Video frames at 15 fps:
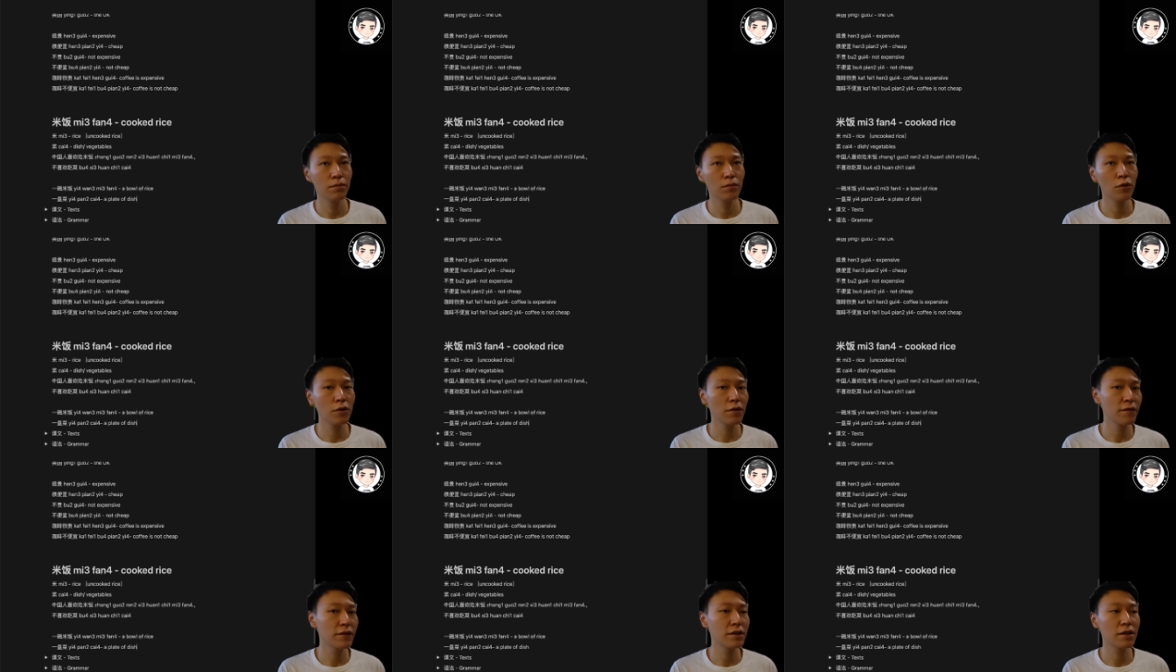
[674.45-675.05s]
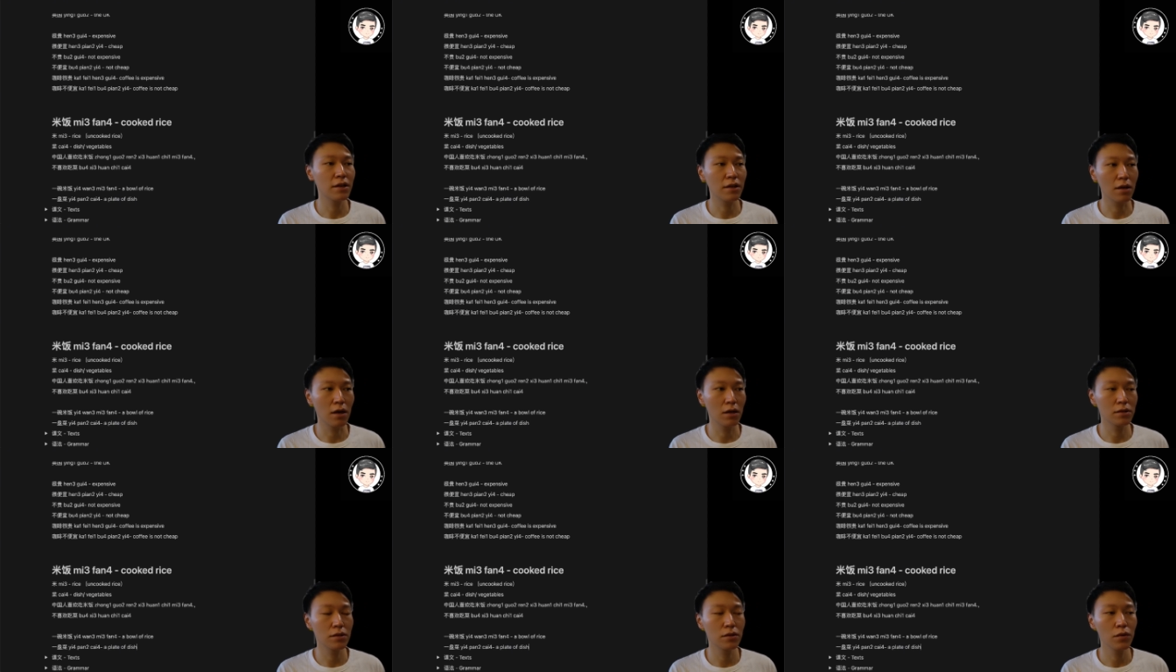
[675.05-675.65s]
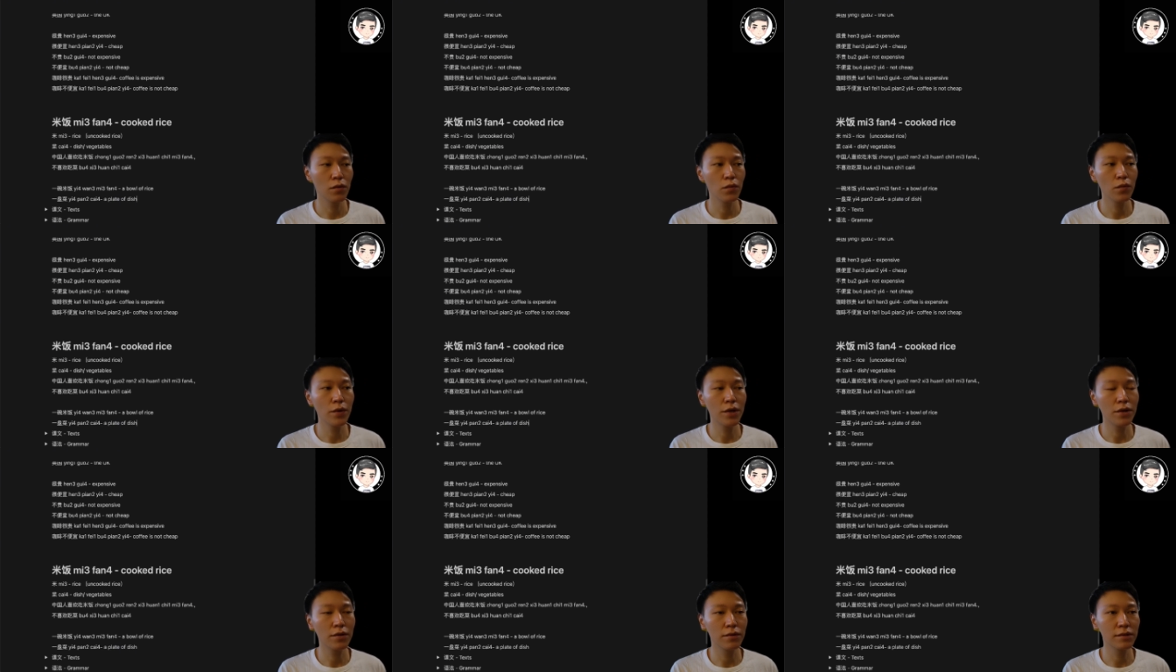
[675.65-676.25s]
More often than not,
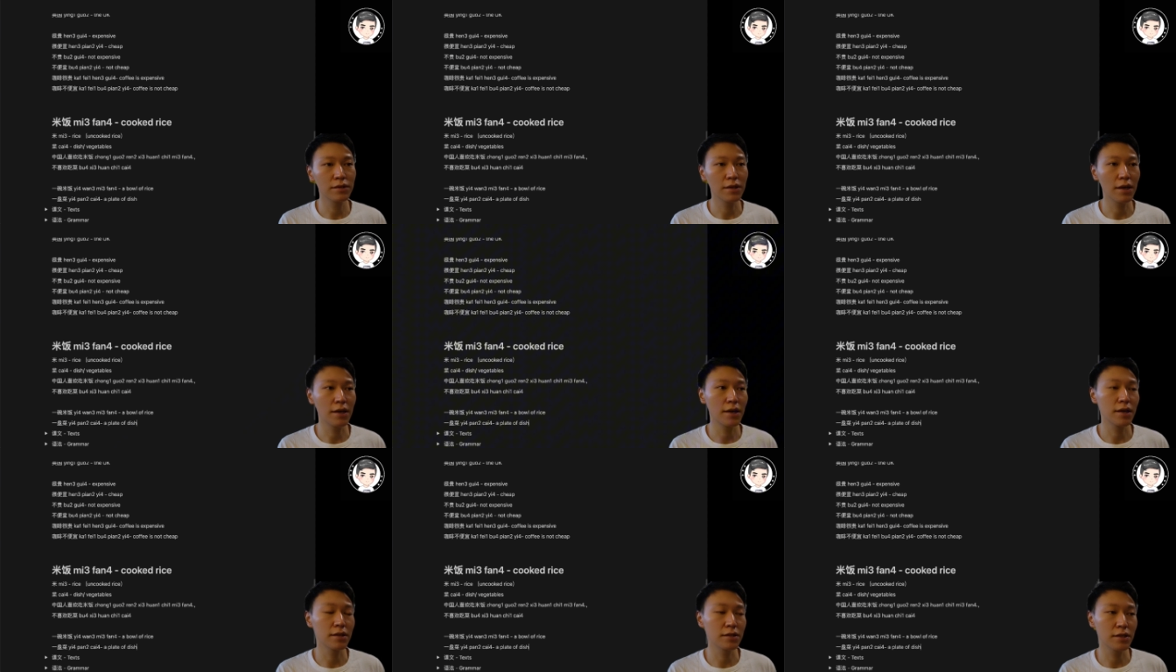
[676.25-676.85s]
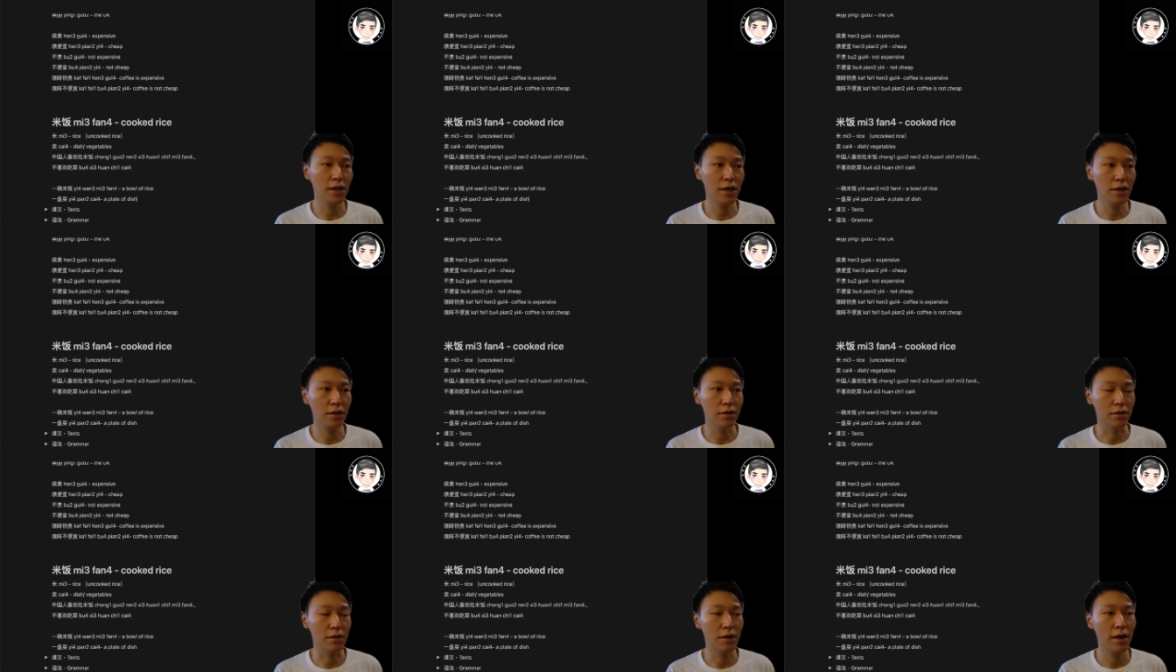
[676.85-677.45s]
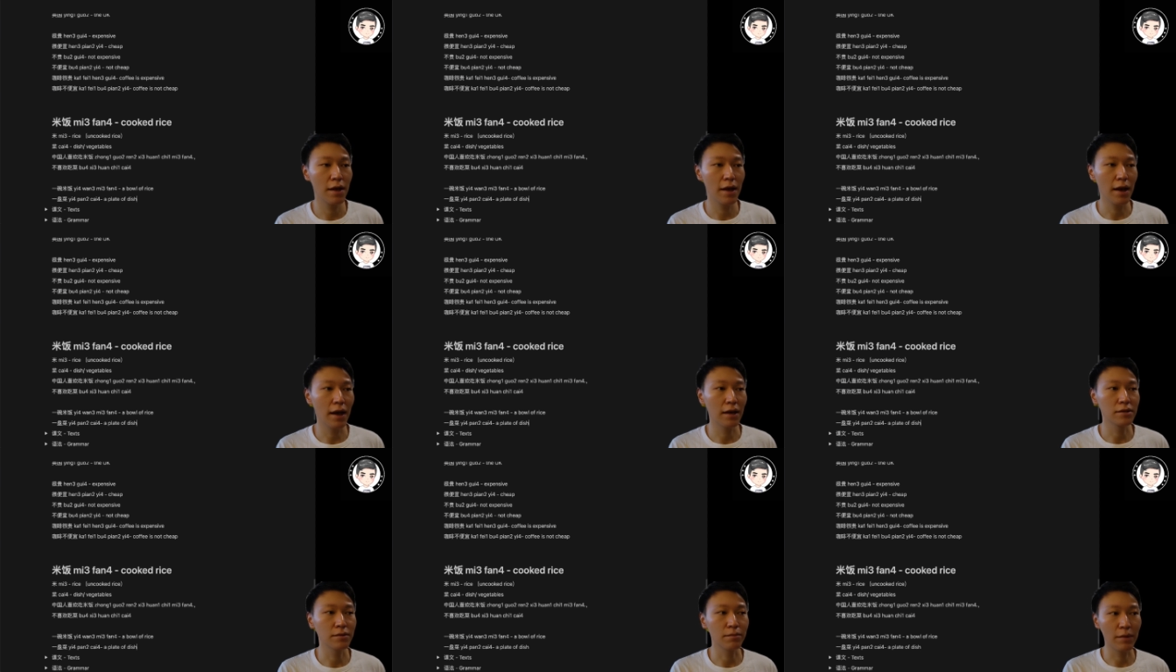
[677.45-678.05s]
we use a container
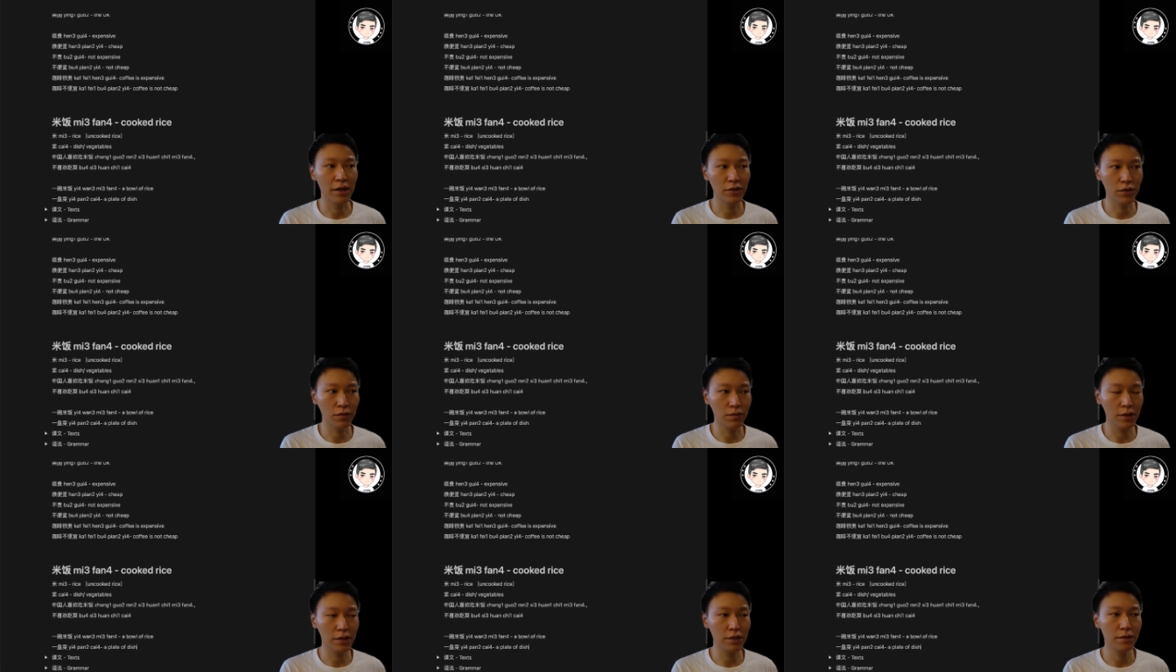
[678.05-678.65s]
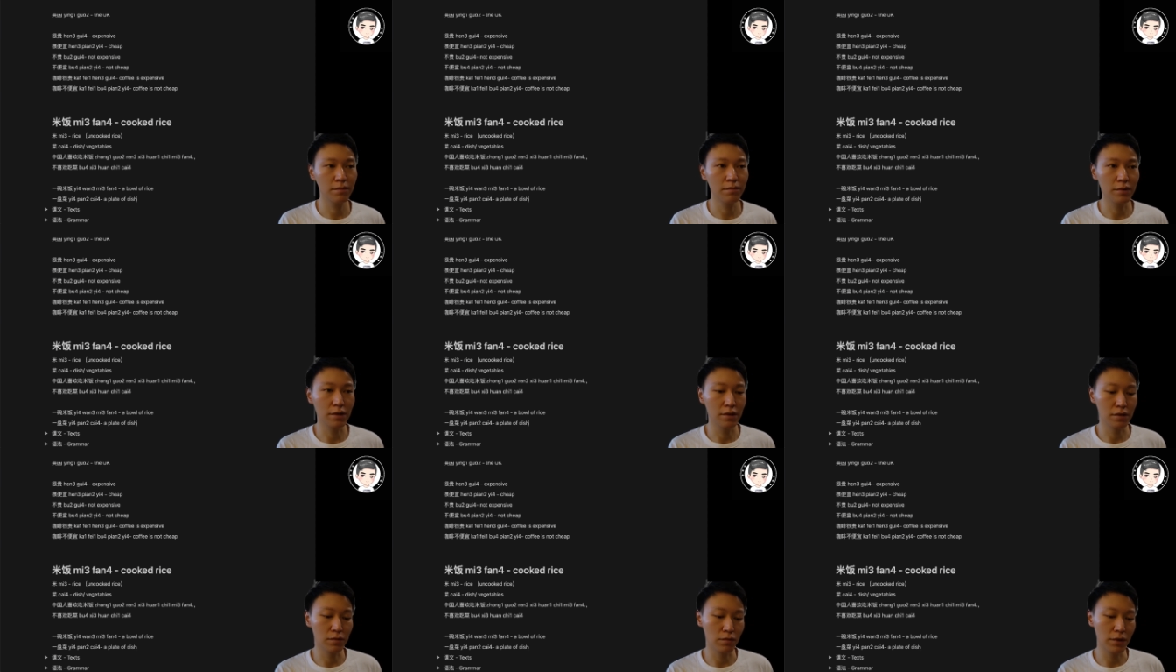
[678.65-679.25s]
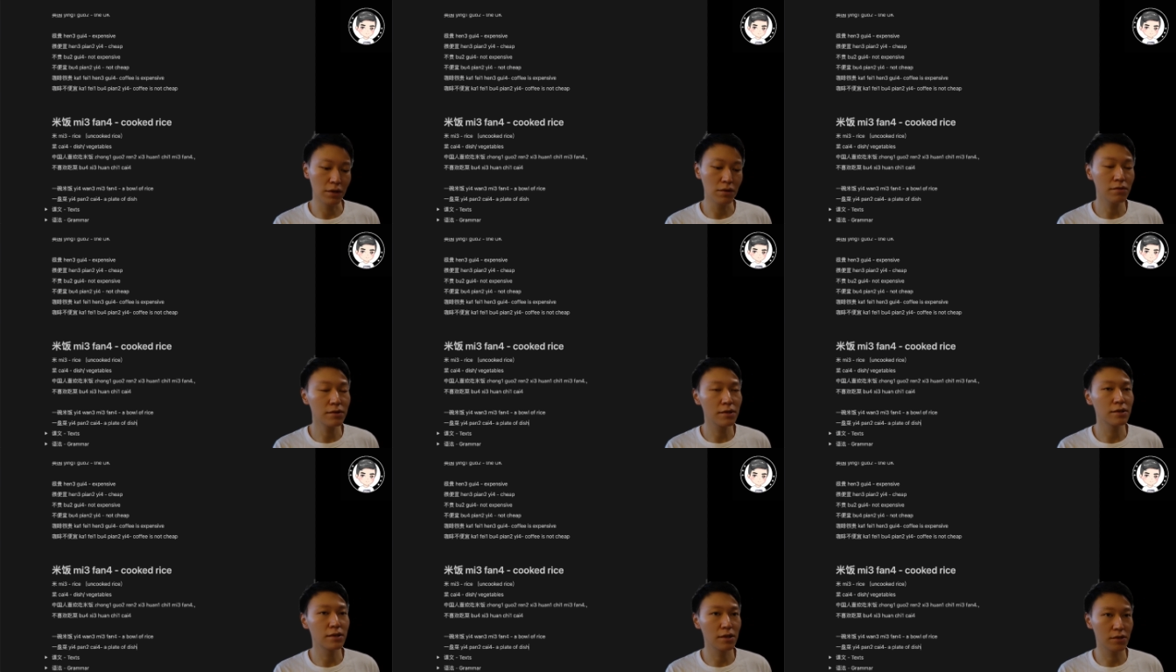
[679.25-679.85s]
as a measure word because we
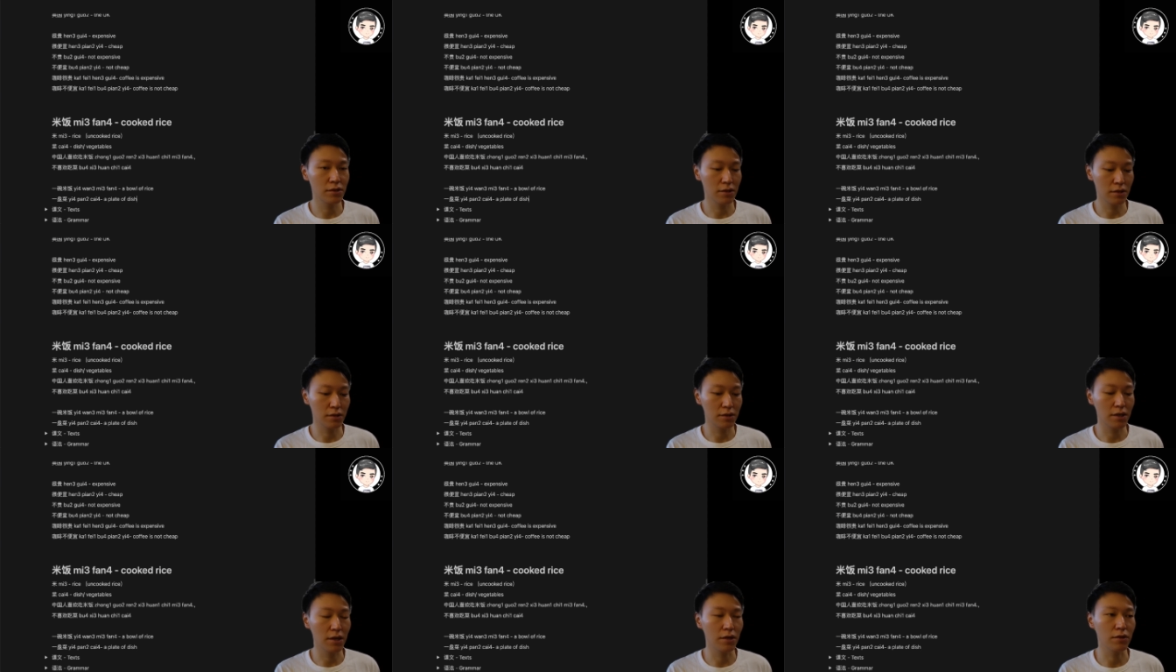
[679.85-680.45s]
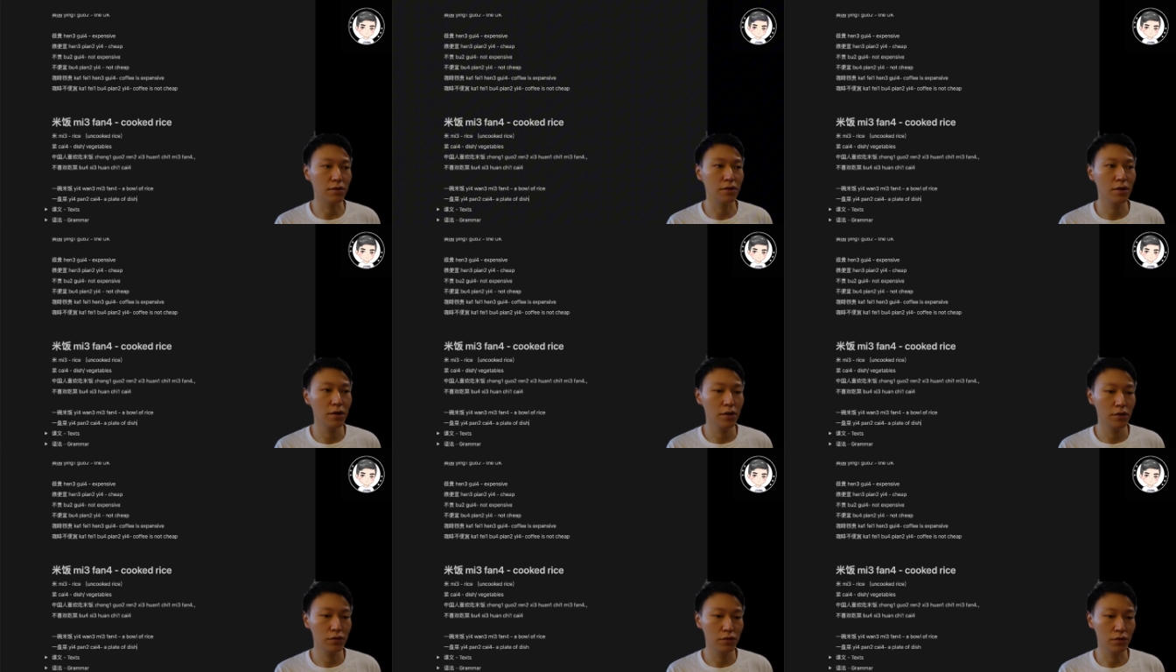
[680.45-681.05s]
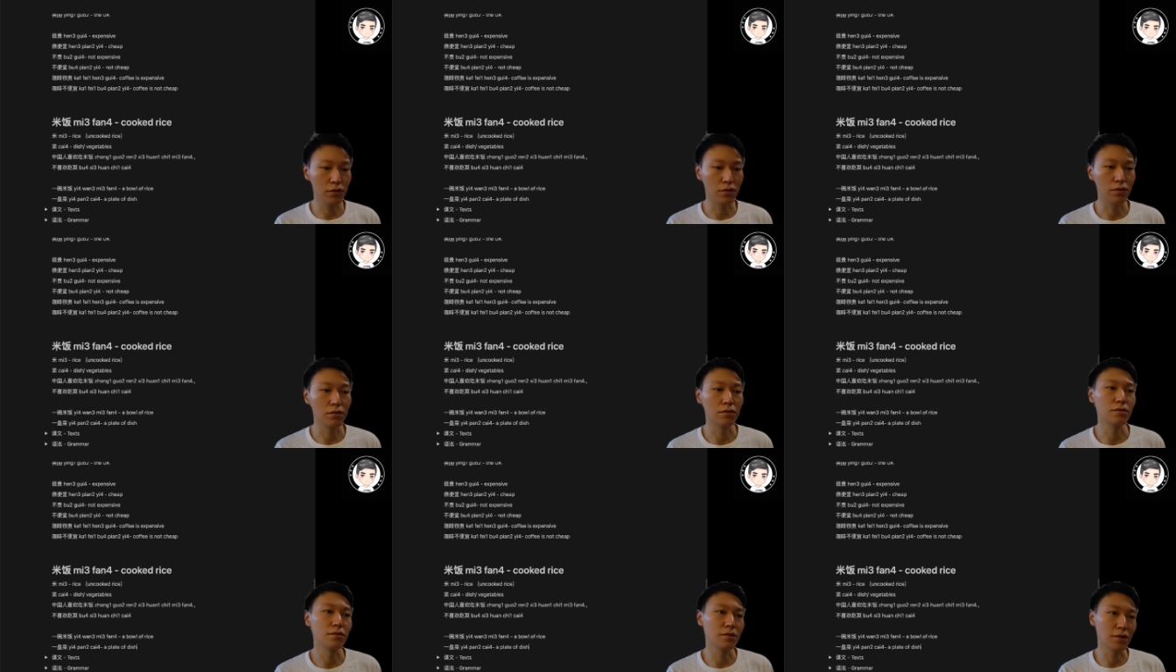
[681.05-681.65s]
use such a container to,